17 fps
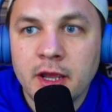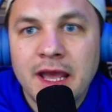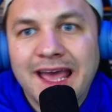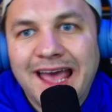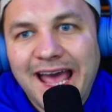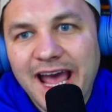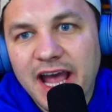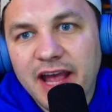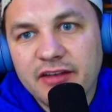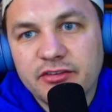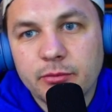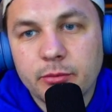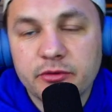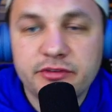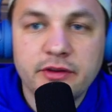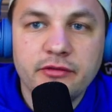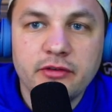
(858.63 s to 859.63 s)
as the
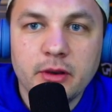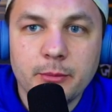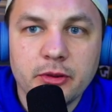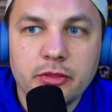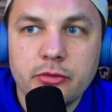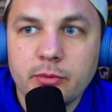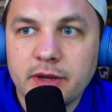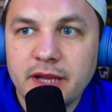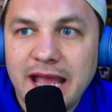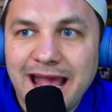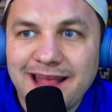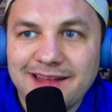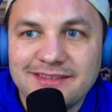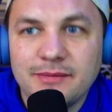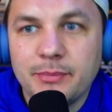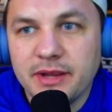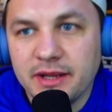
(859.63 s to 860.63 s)
receiver number 3,
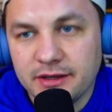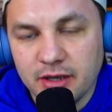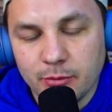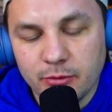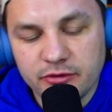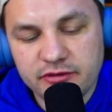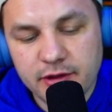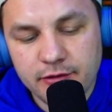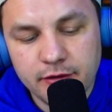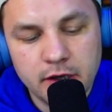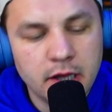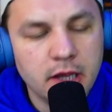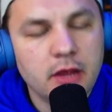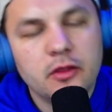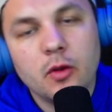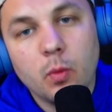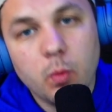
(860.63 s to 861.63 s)
as the pick number 7.
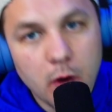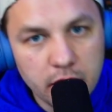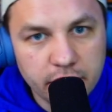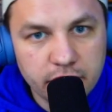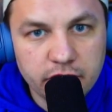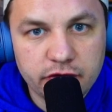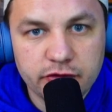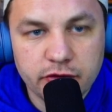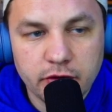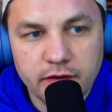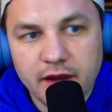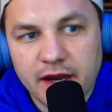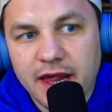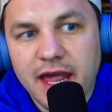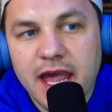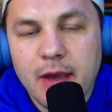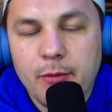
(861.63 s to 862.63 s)
The one concern that
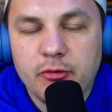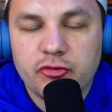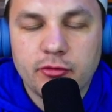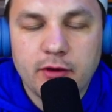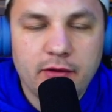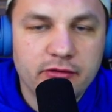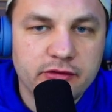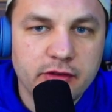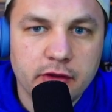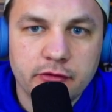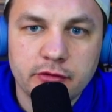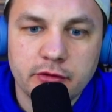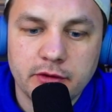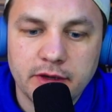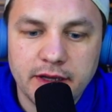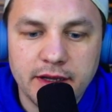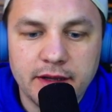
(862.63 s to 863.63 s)
I have with Travis
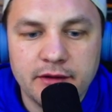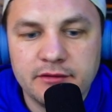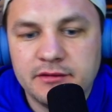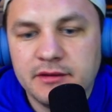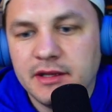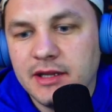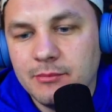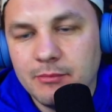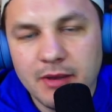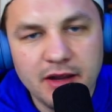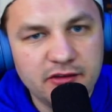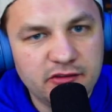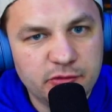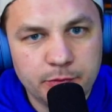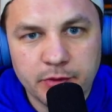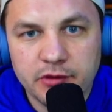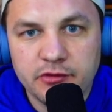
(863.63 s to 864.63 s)
Hunter is he might
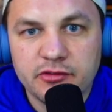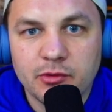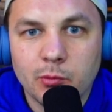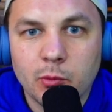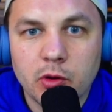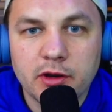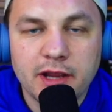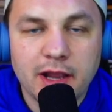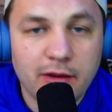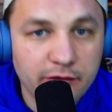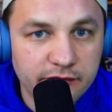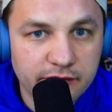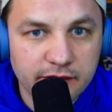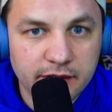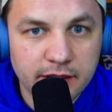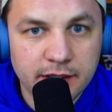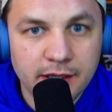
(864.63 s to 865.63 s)
split some work,
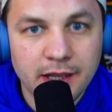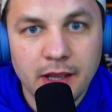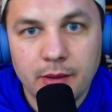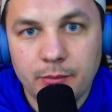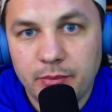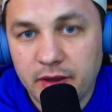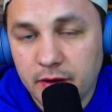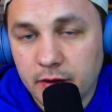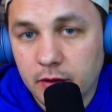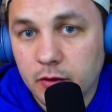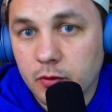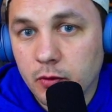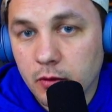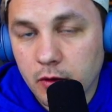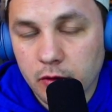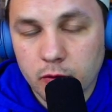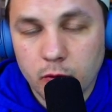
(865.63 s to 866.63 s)
obviously, being the
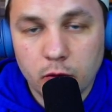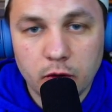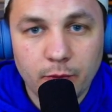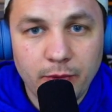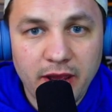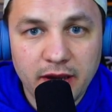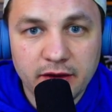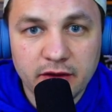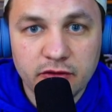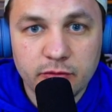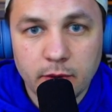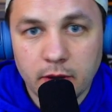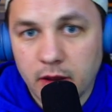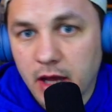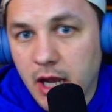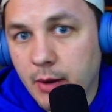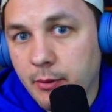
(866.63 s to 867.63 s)
cornerback as
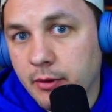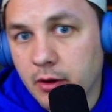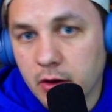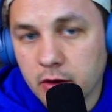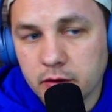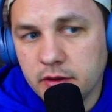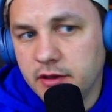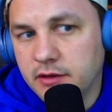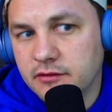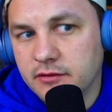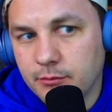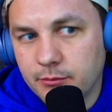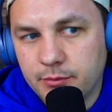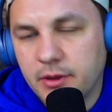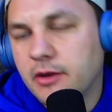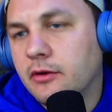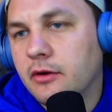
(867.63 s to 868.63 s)
well. I would argue he's a
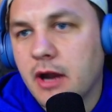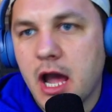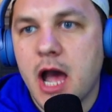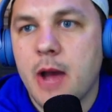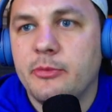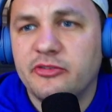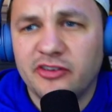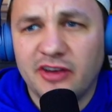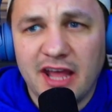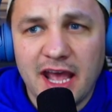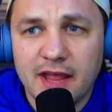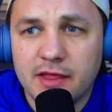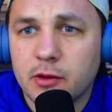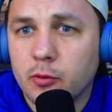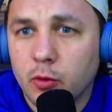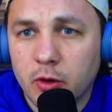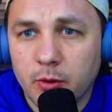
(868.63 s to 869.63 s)
better option at the
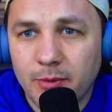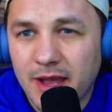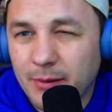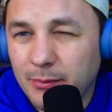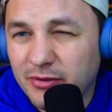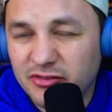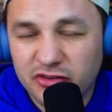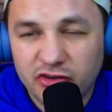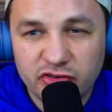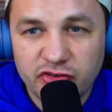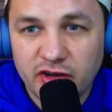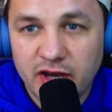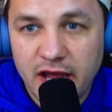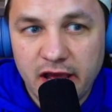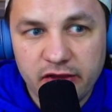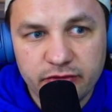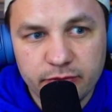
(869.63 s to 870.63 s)
cornerback position
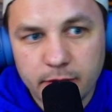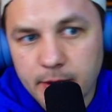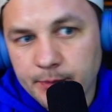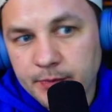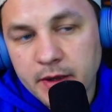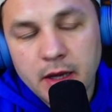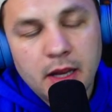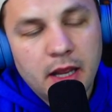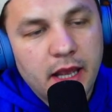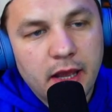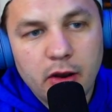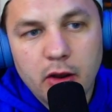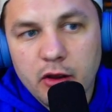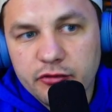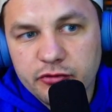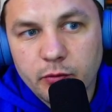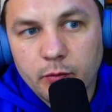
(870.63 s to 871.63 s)
as well. And
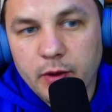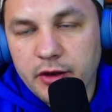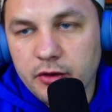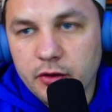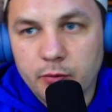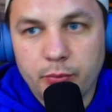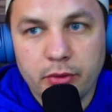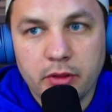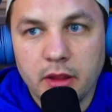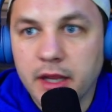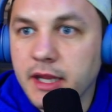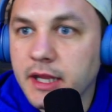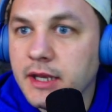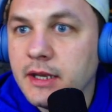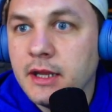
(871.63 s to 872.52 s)
also, when you're playing